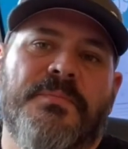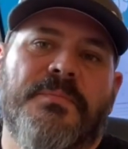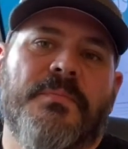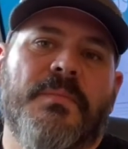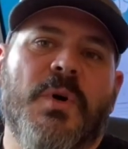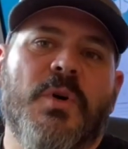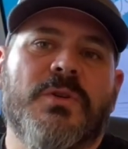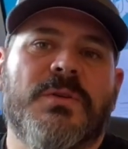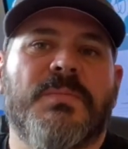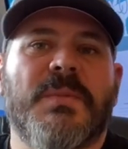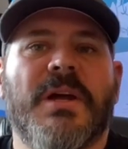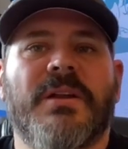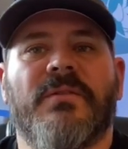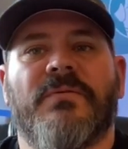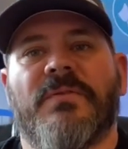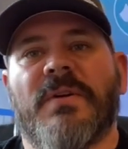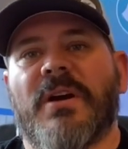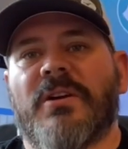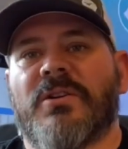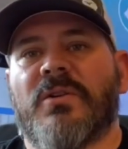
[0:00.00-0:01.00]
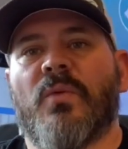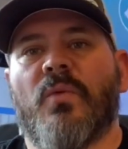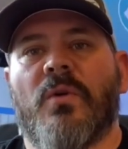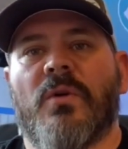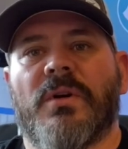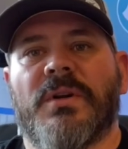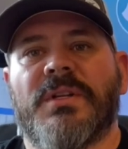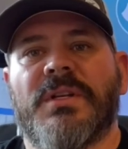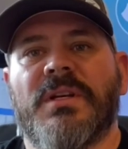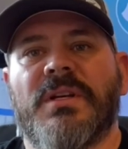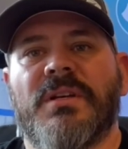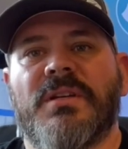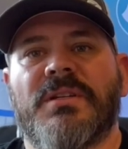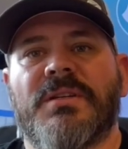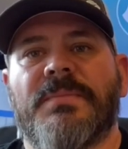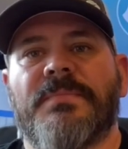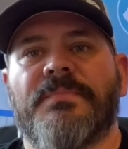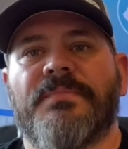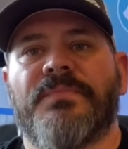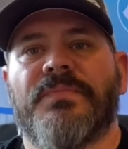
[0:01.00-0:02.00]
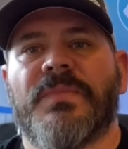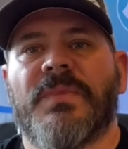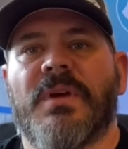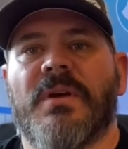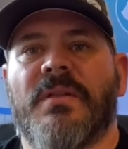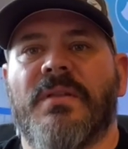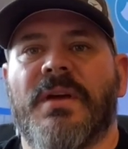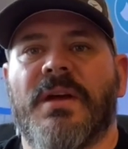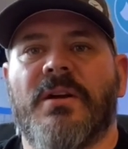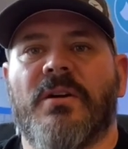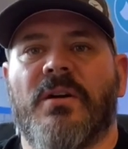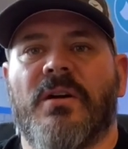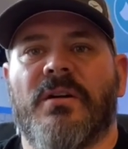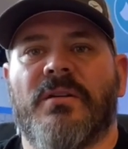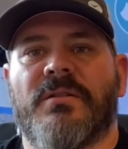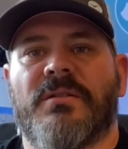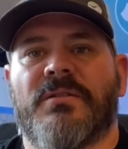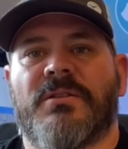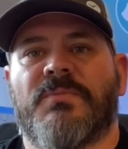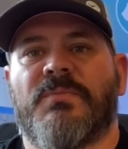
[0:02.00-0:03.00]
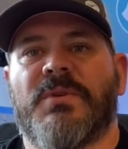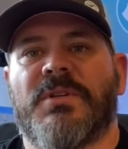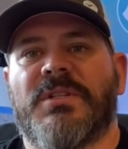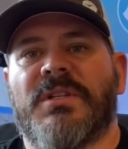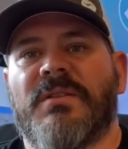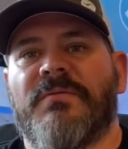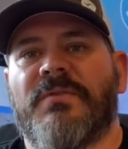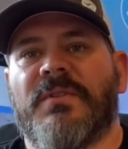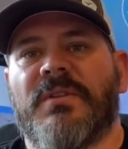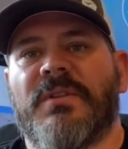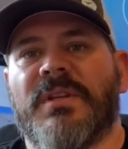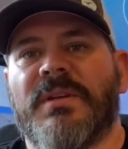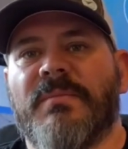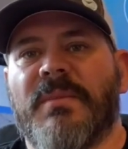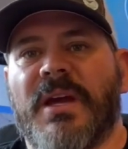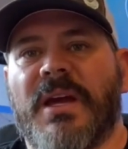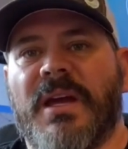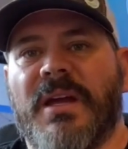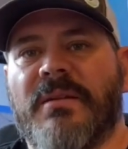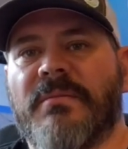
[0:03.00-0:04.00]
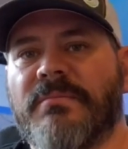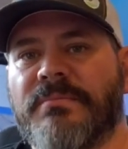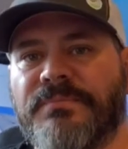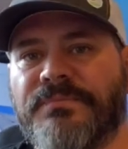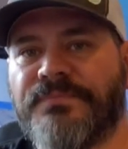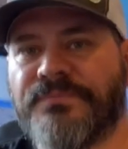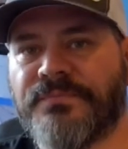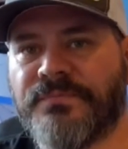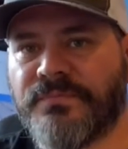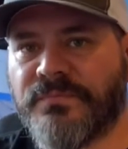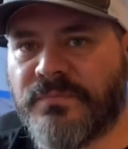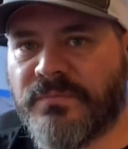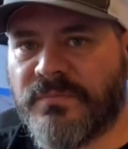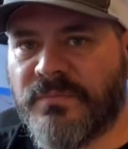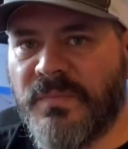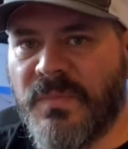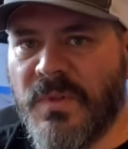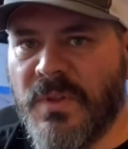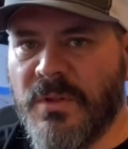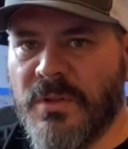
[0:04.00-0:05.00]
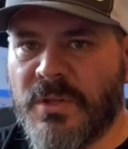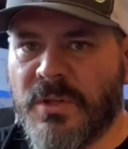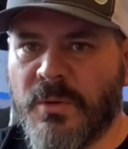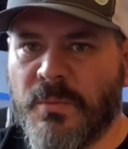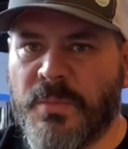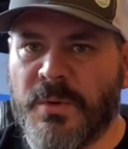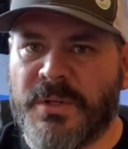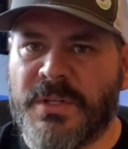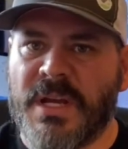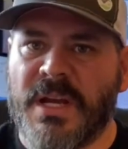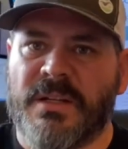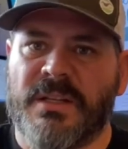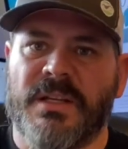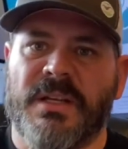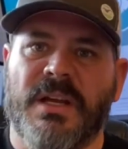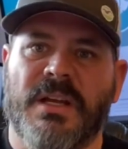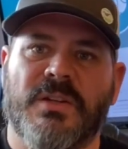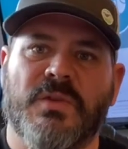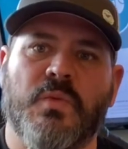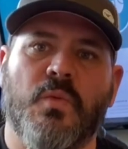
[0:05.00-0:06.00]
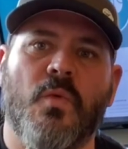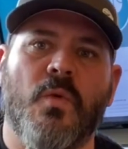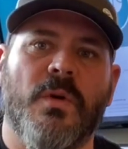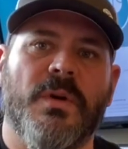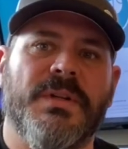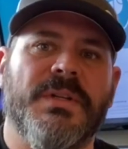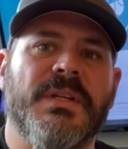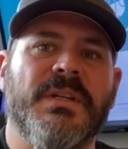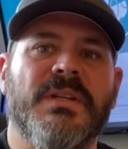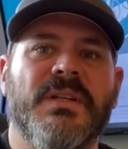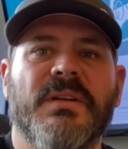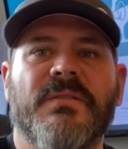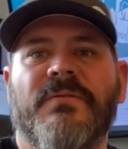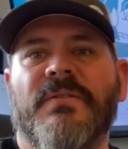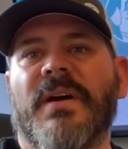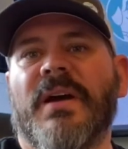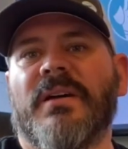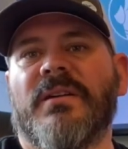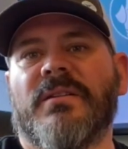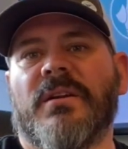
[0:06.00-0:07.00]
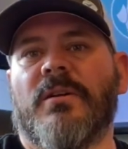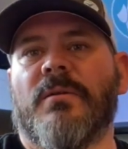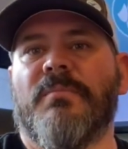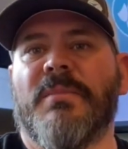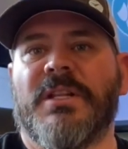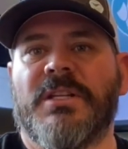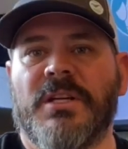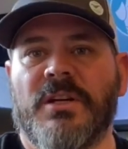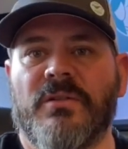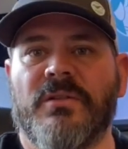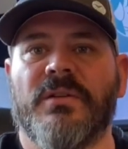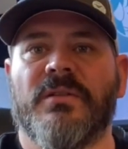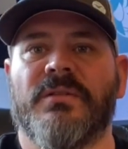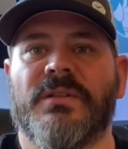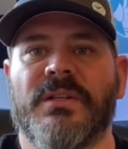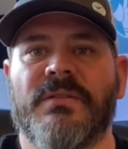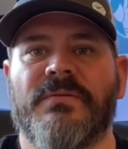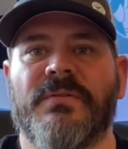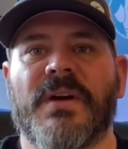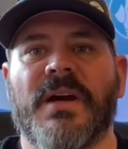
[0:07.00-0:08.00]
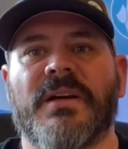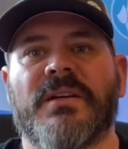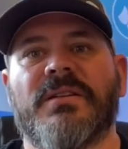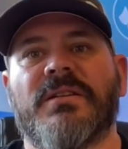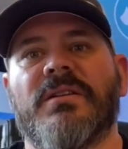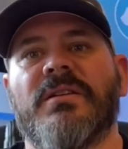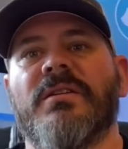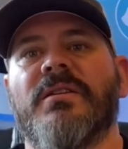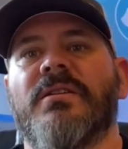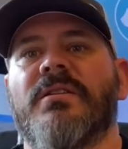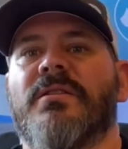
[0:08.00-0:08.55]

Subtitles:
Most manufacturer warranties, they are specifically made to protect against warranty defects or material defects.